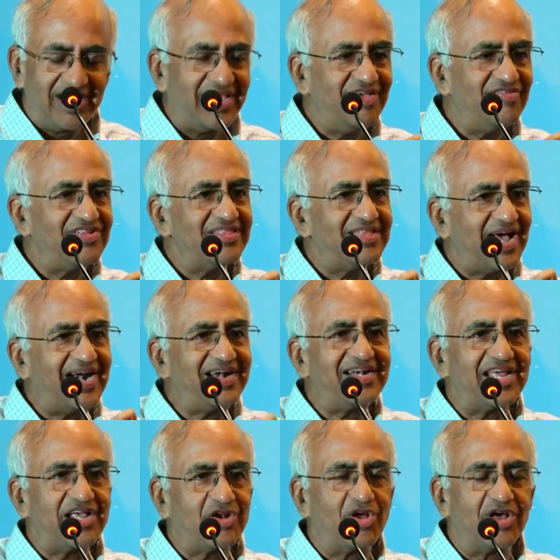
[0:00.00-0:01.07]
even that
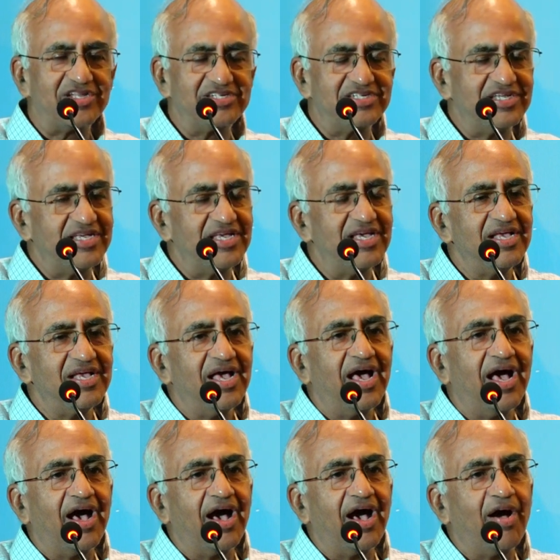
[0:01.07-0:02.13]
technology
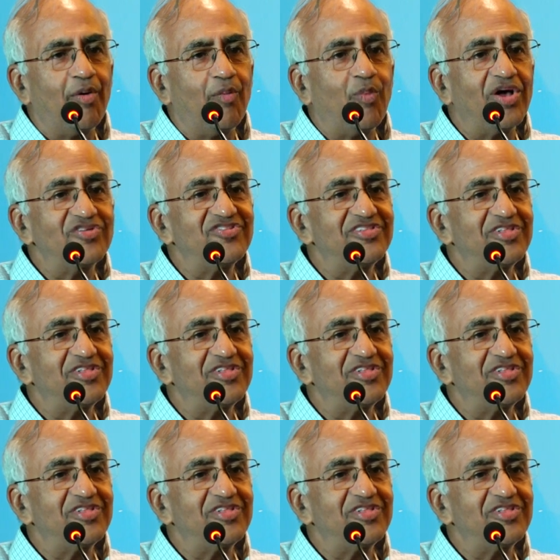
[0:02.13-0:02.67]
was